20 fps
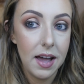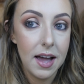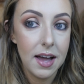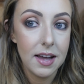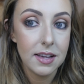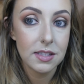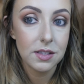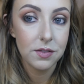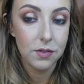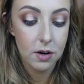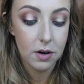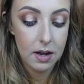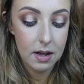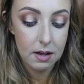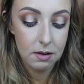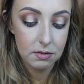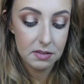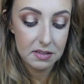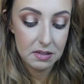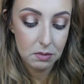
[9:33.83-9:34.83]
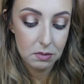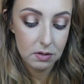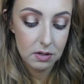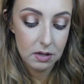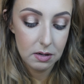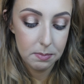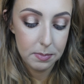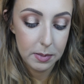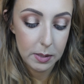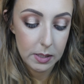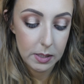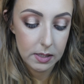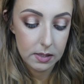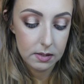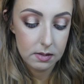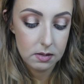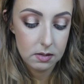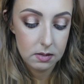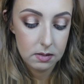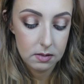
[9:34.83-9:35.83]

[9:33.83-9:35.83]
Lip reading: asked for a house tour, but